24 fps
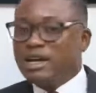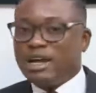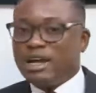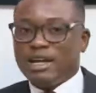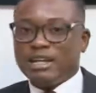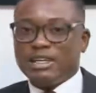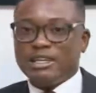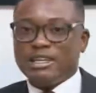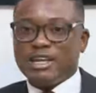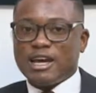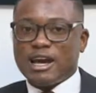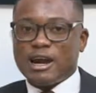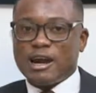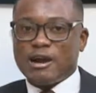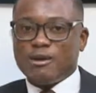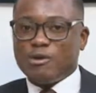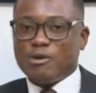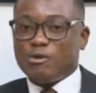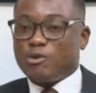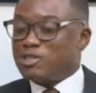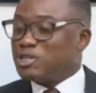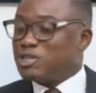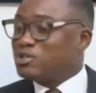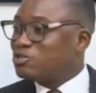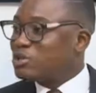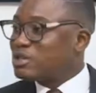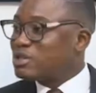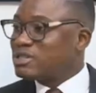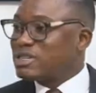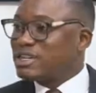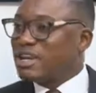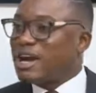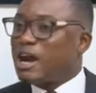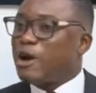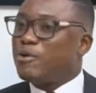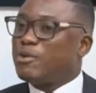and it was
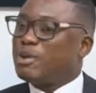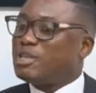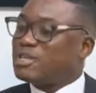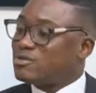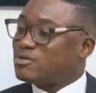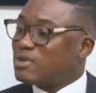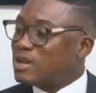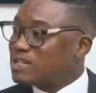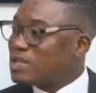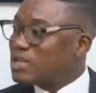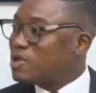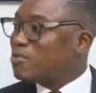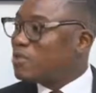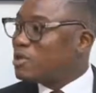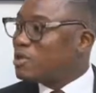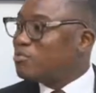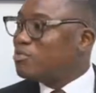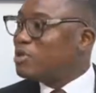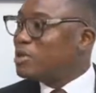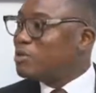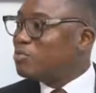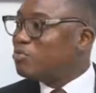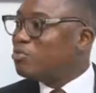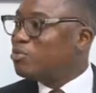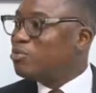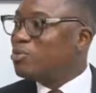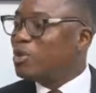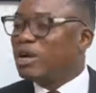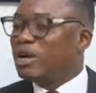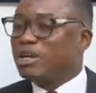interesting how we interacted with people,